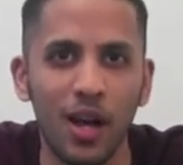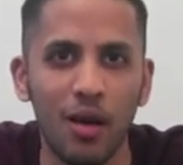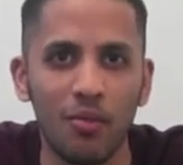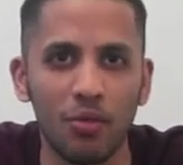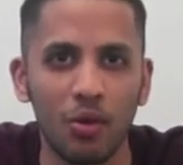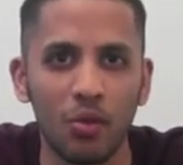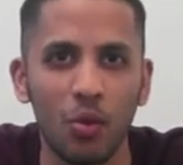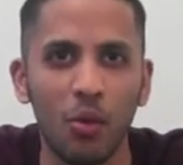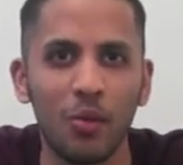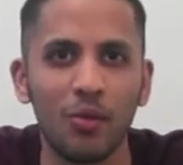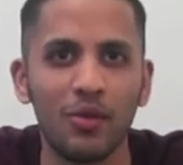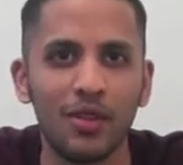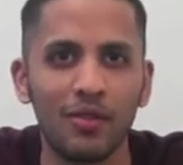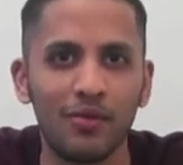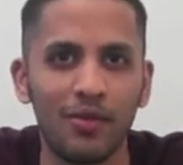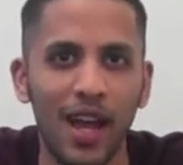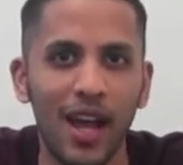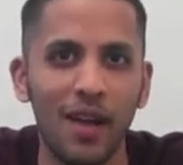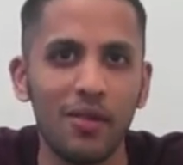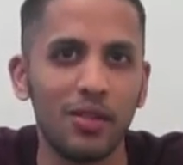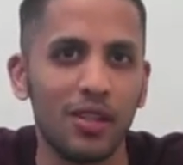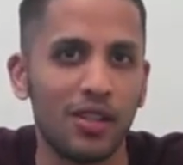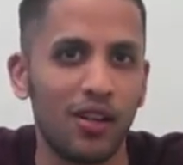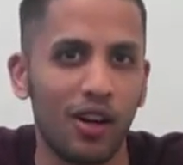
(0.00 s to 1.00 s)
But what we
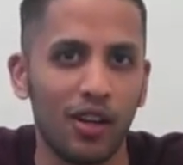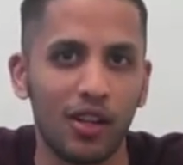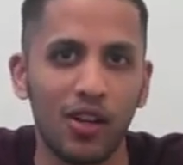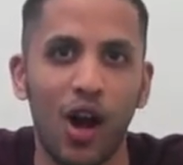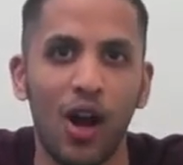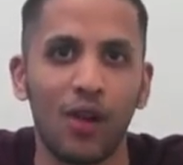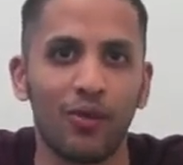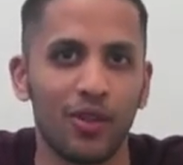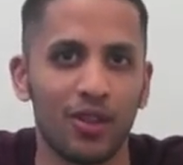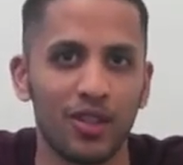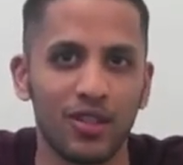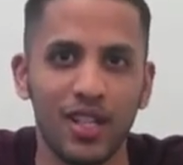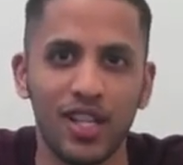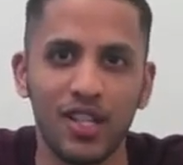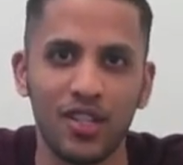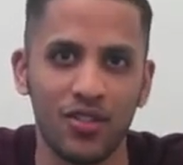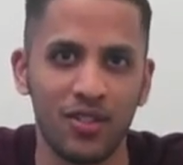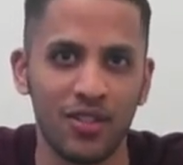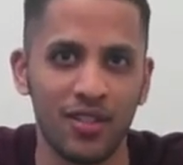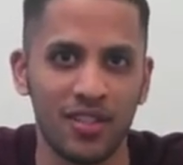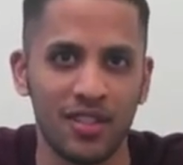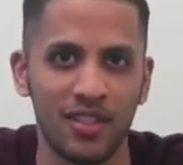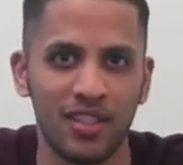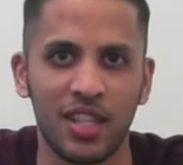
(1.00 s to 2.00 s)
found in our
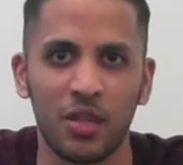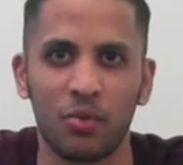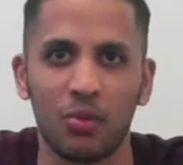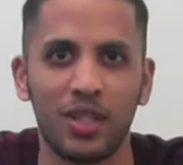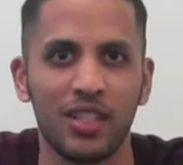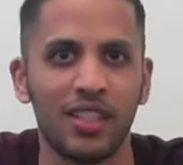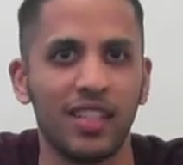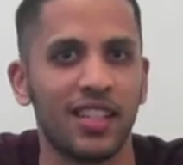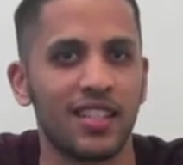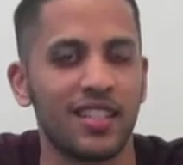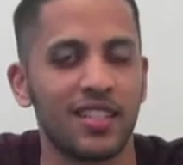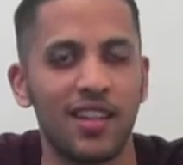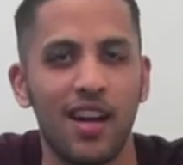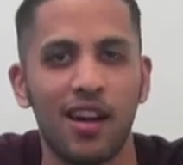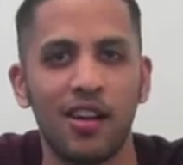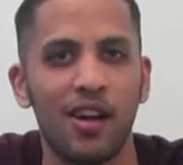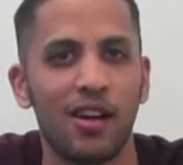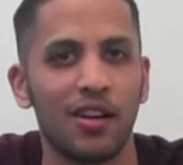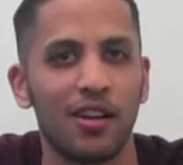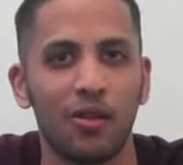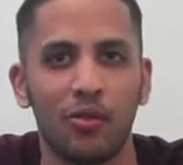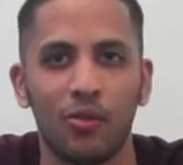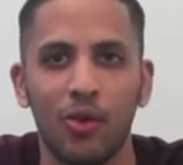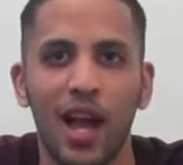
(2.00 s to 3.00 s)
conversations is that we'd get stuck on
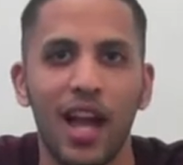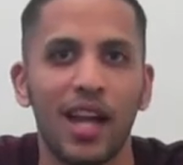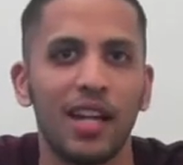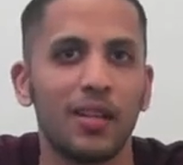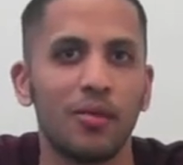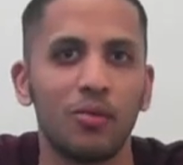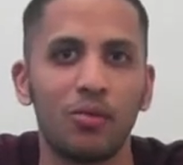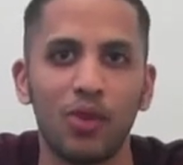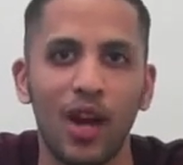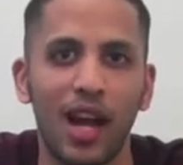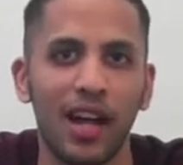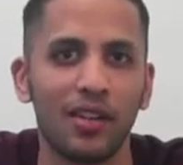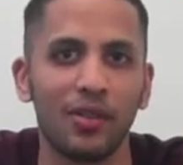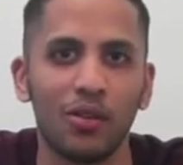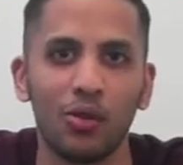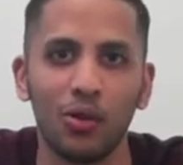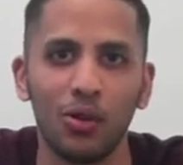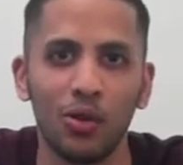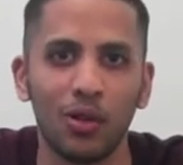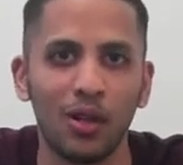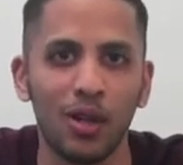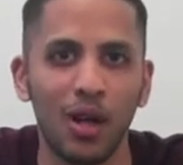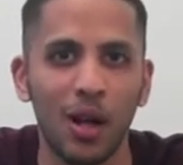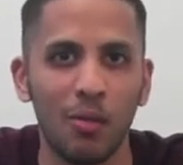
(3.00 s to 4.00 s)
a random rat hole.